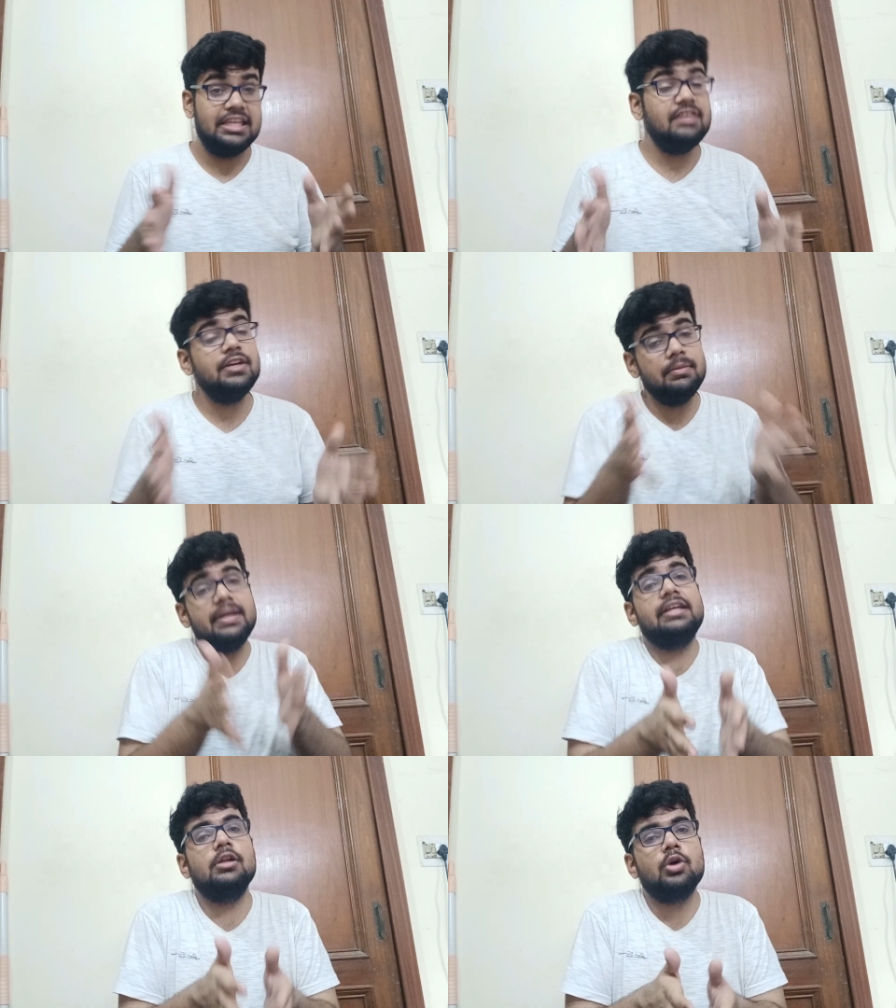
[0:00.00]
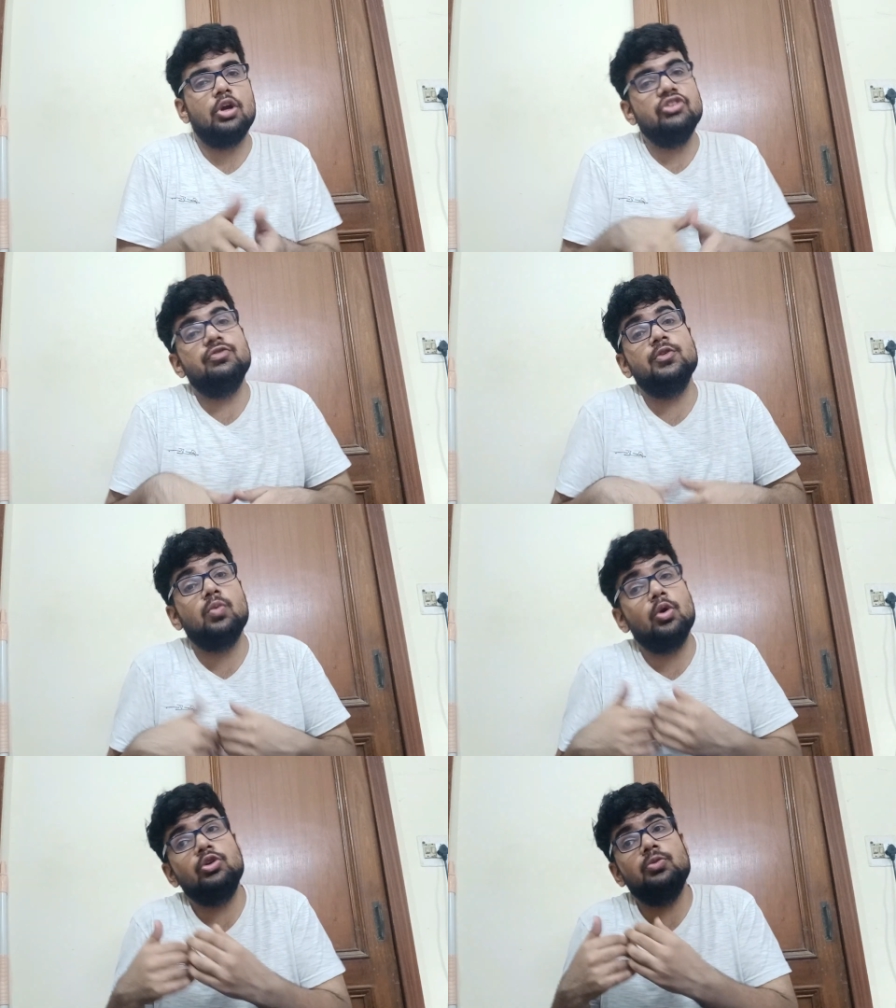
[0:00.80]
even in medical college, if you
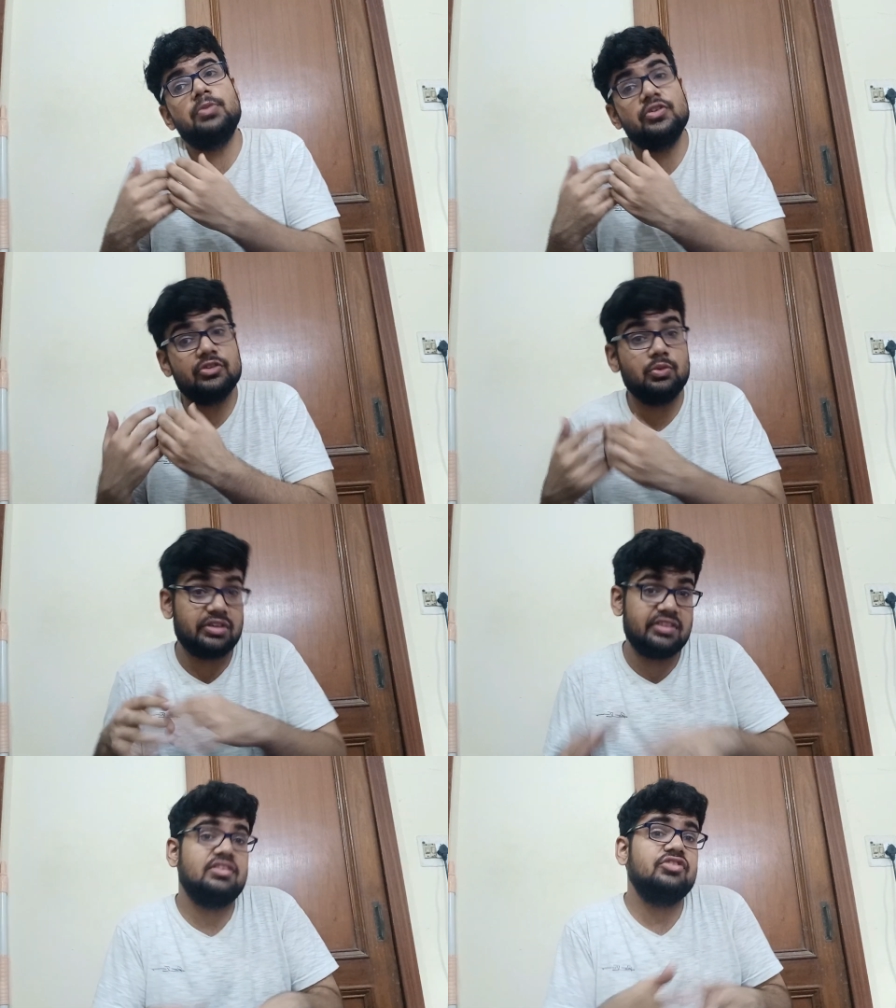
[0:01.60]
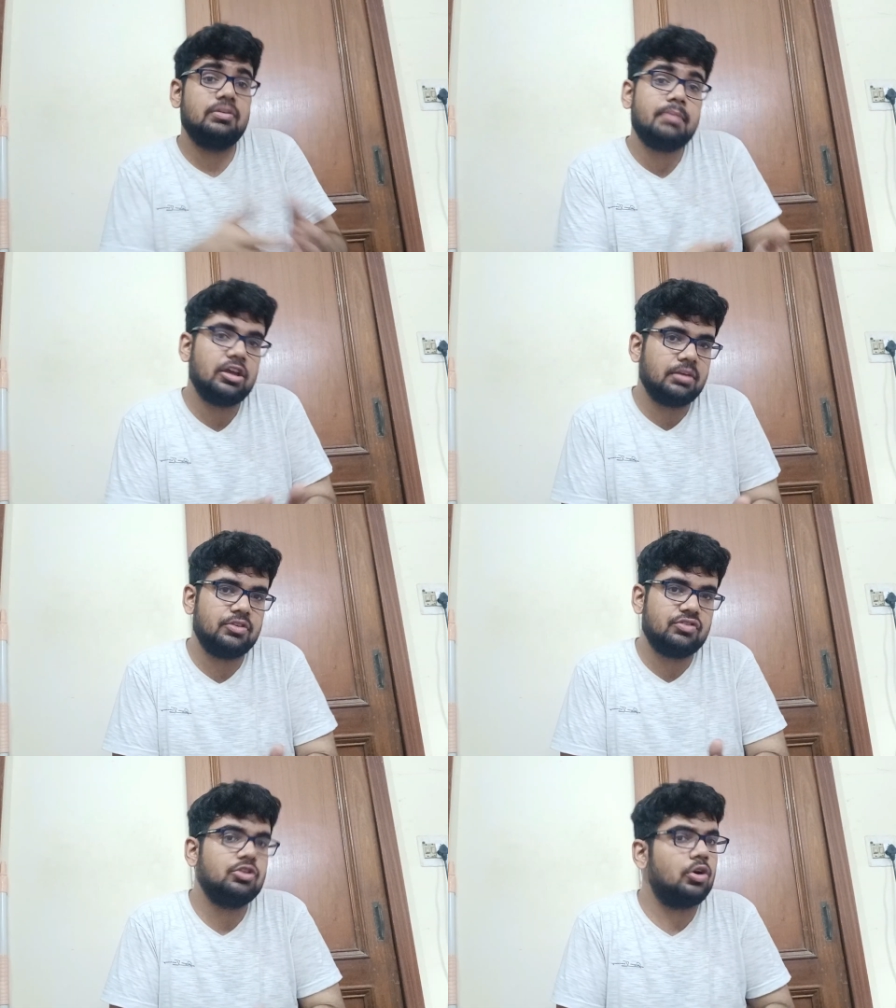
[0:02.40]
want to pursue research in
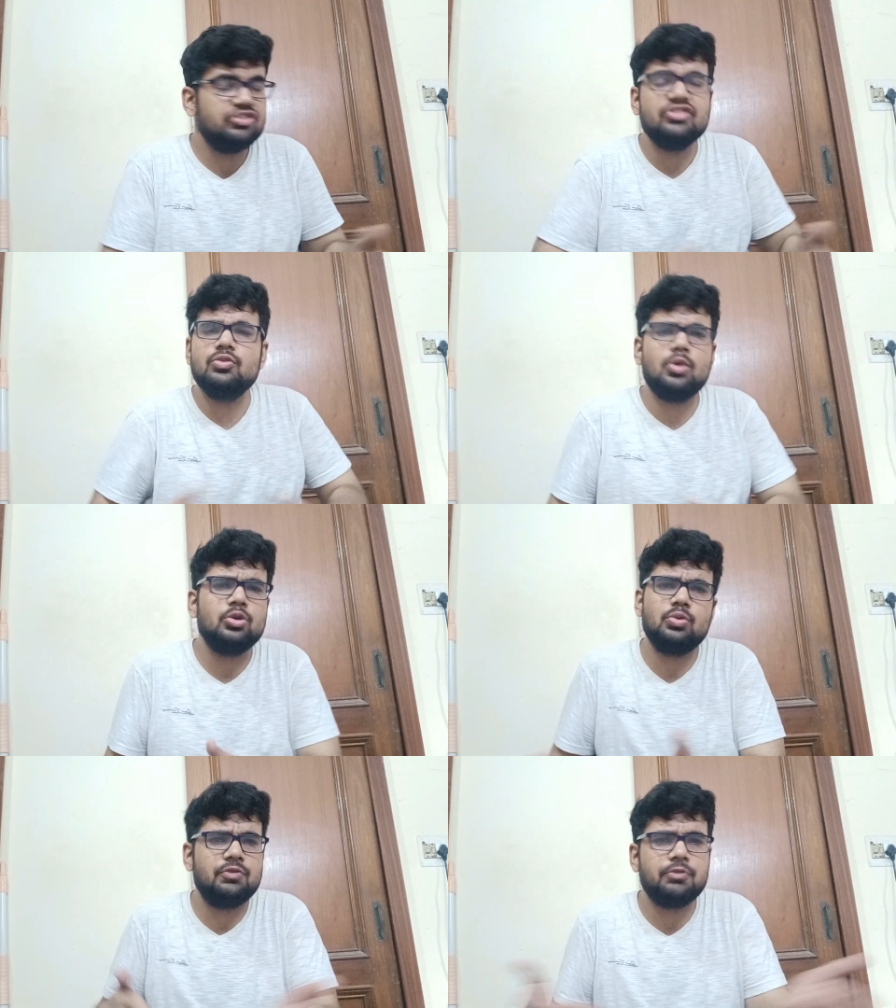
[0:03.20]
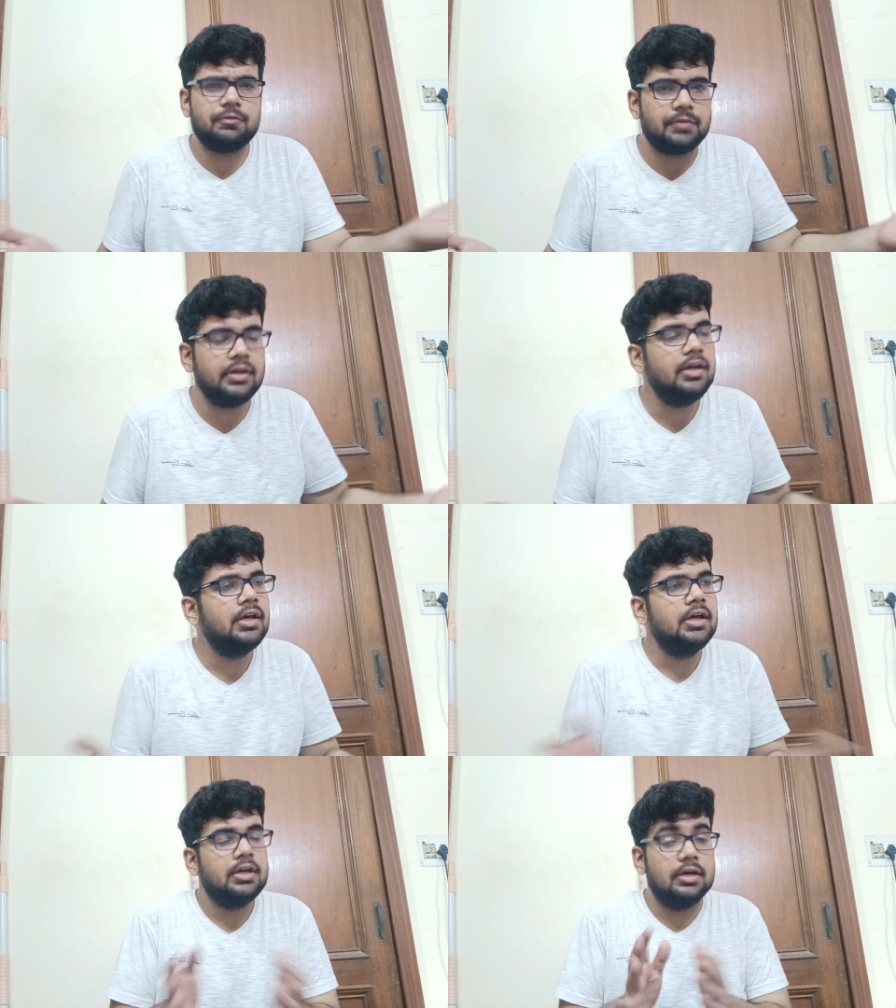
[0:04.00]
biochemistry, or just you want to do it for fun,
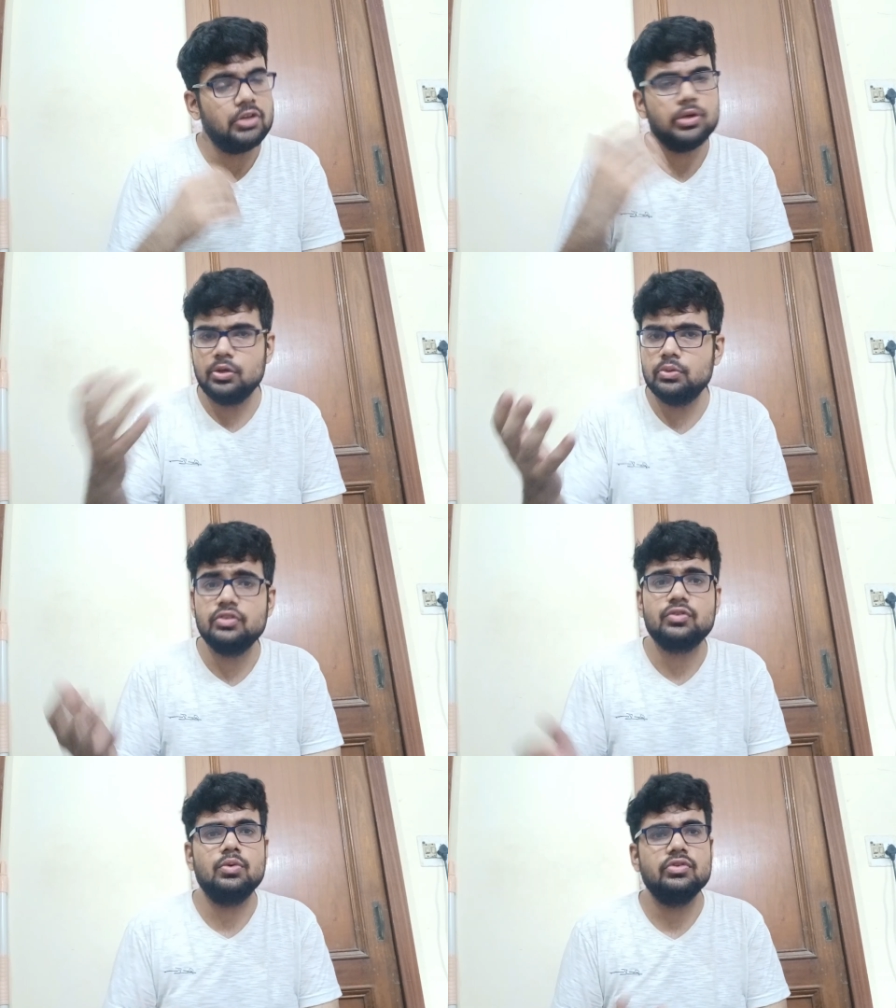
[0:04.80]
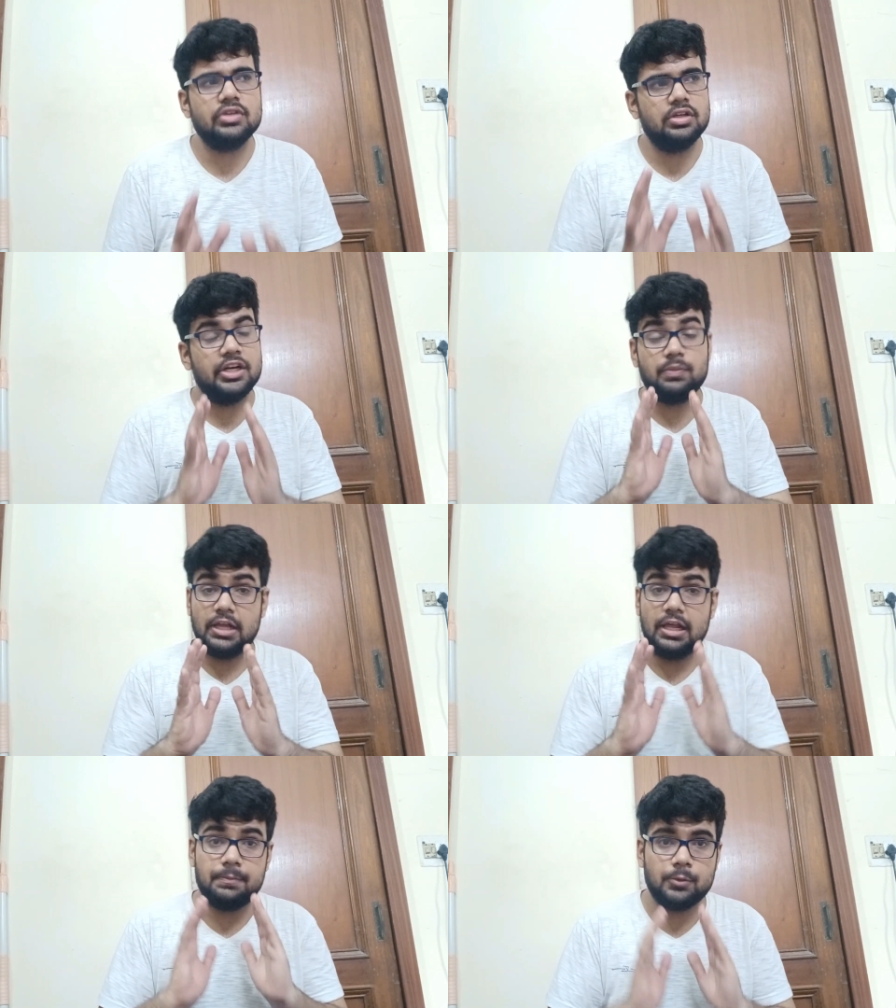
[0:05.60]
then you can do this course. Uh, it
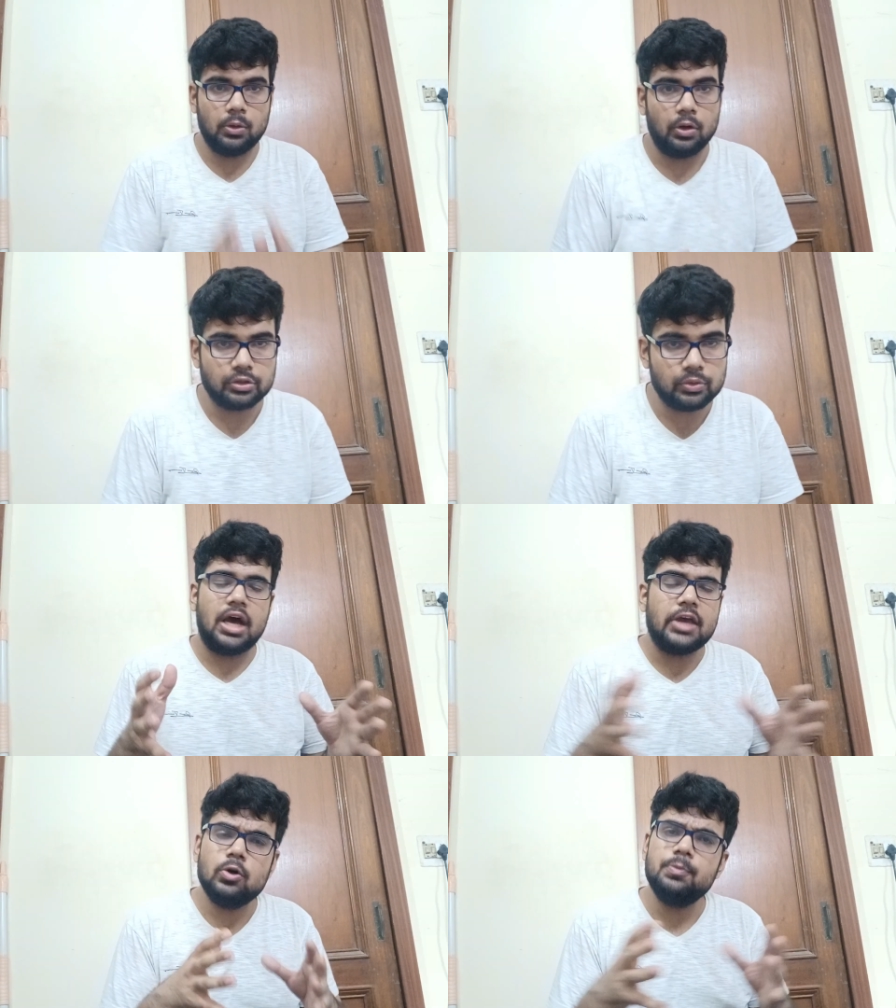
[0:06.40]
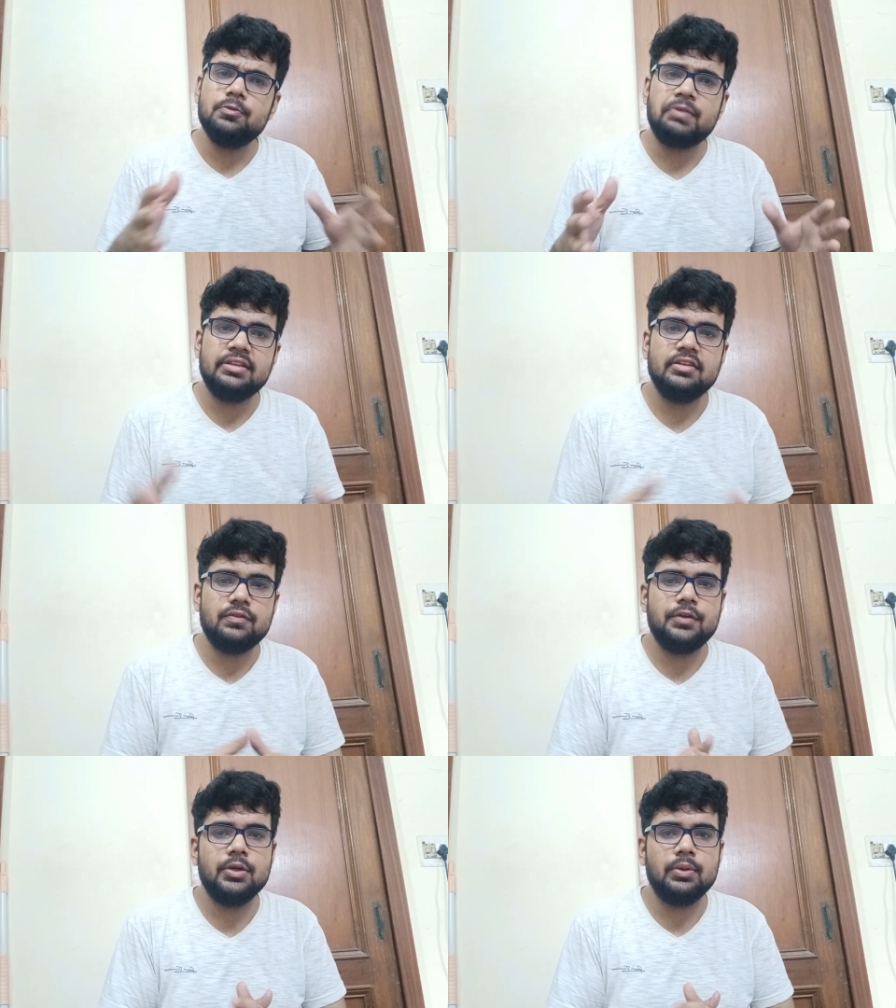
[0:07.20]
will help you a lot. I hope you find
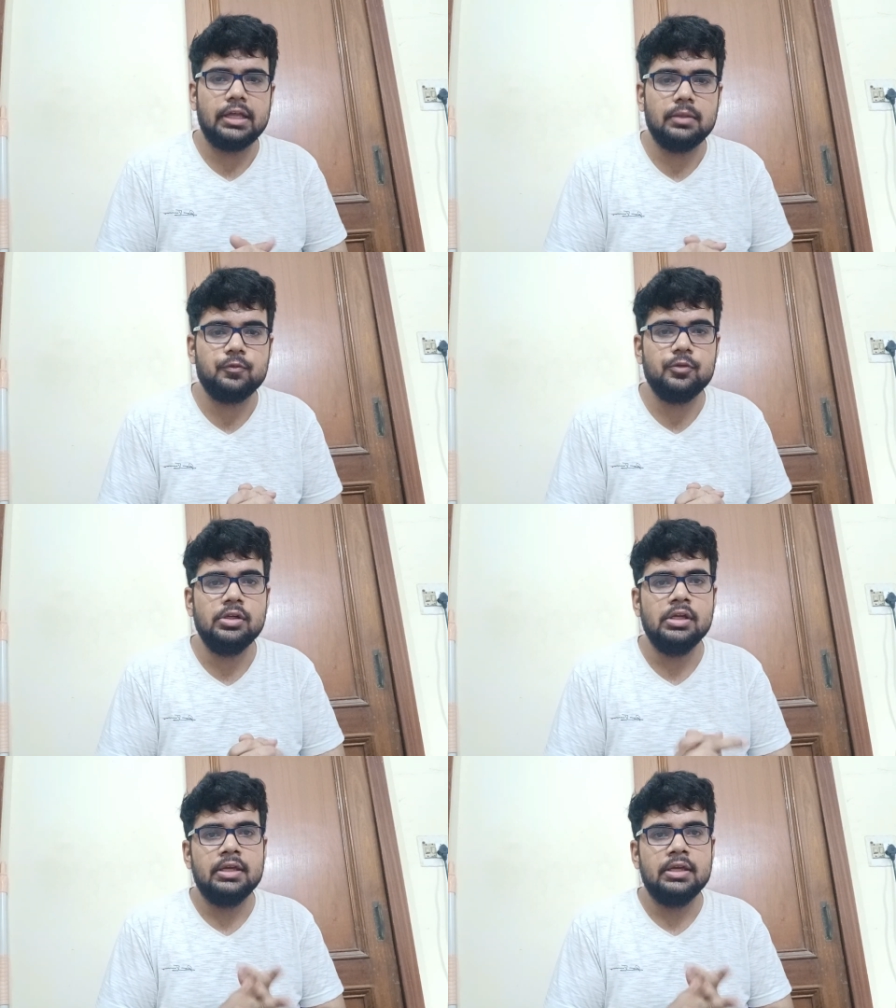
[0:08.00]
this video helpful.